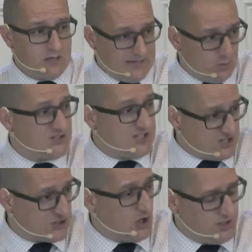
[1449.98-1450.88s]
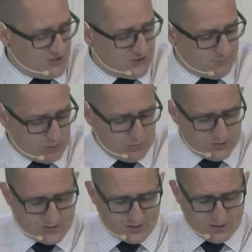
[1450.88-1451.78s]
and he was dishonest to
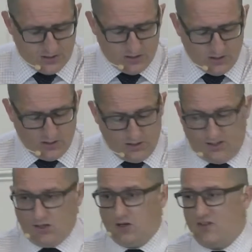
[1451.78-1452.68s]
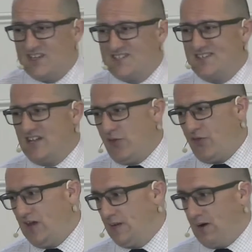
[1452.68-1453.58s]
boot, here there's
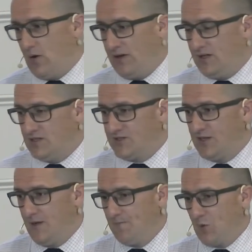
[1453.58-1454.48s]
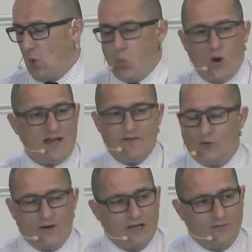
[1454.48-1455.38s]
nothing about his
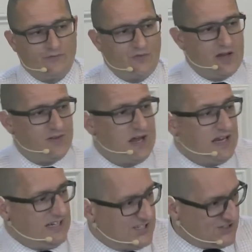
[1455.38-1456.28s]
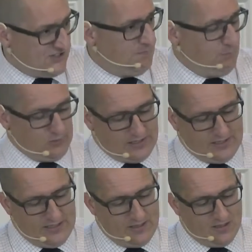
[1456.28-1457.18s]
wavering in faith. He
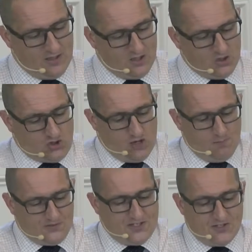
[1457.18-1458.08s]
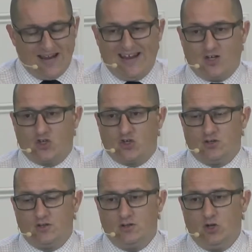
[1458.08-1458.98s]
simply jumps into
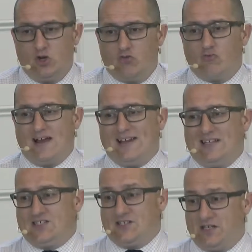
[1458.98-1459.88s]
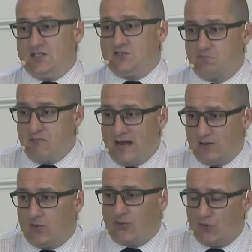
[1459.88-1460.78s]
action, rallies his
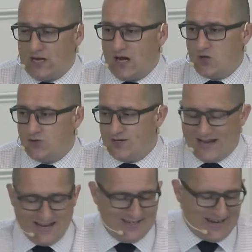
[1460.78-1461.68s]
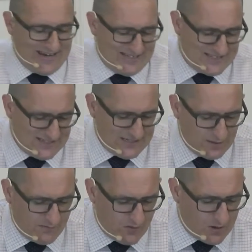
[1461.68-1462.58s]
men, 318
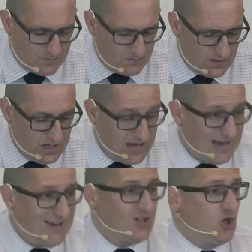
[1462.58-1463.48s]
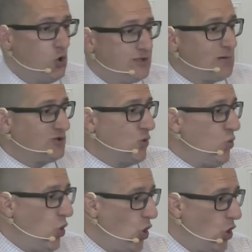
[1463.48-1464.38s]
of them, and goes out to
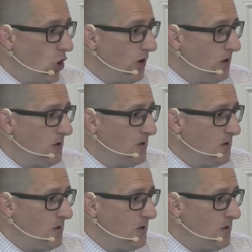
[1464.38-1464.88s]
war.